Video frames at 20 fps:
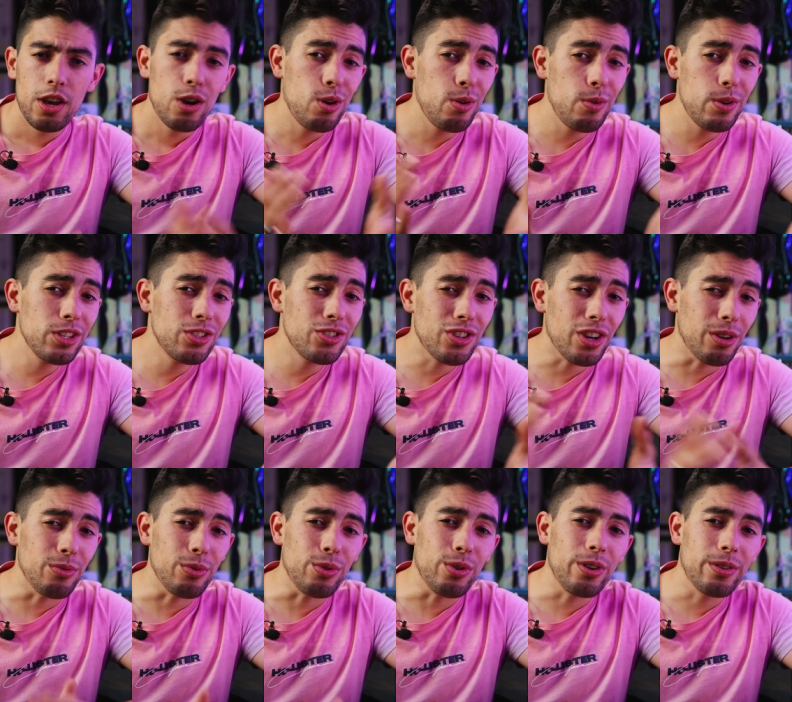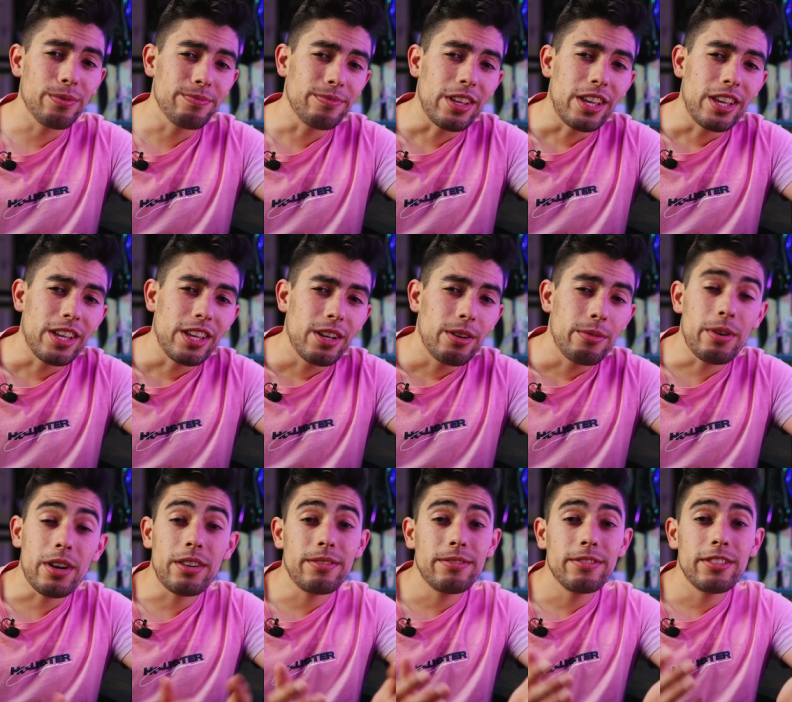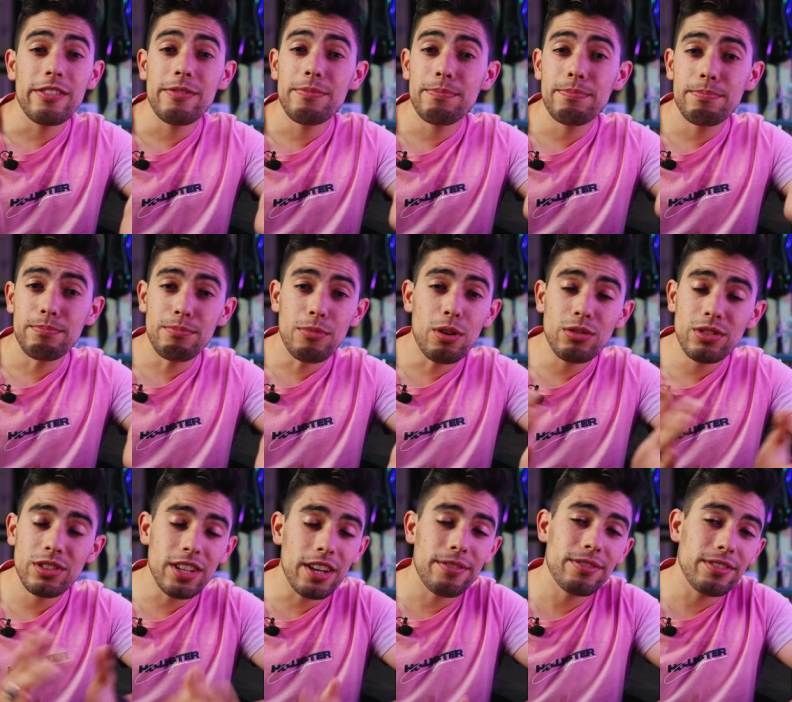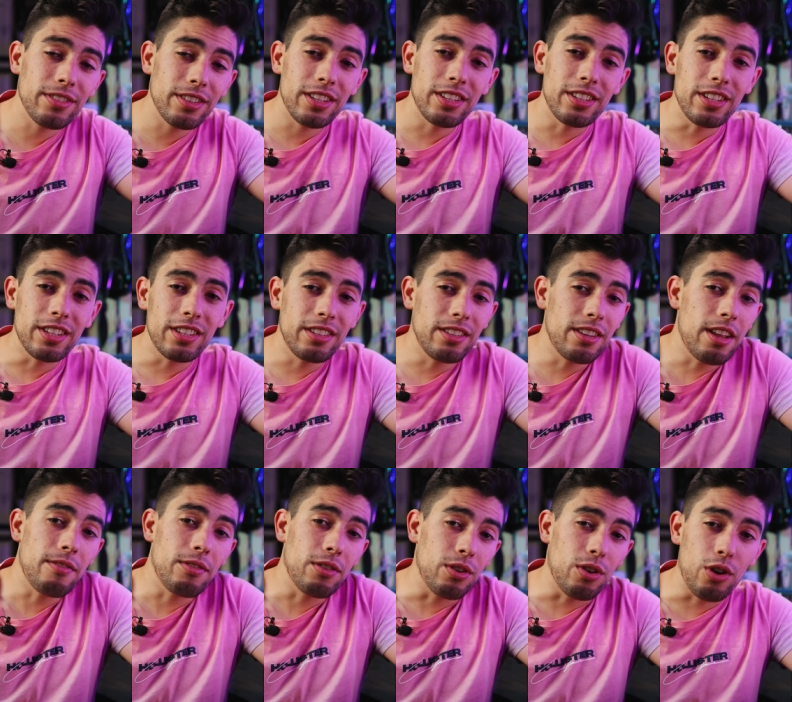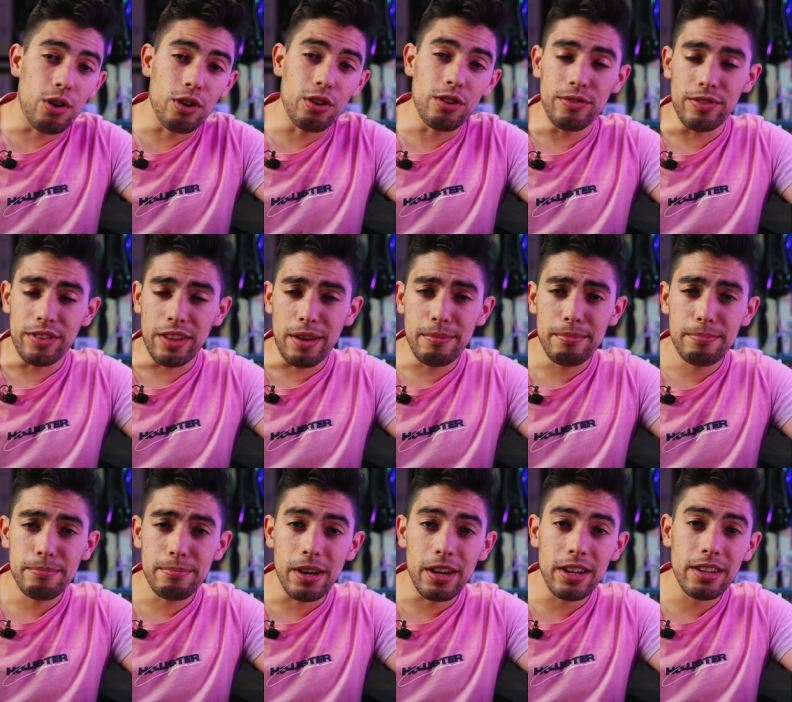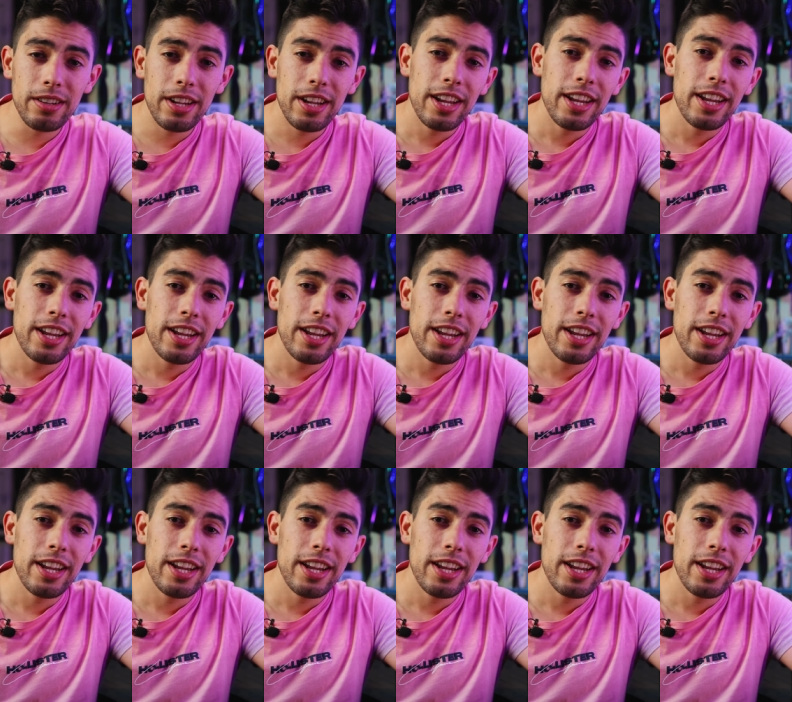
Who is Gyroor? Well, you've most definitely never heard of them, but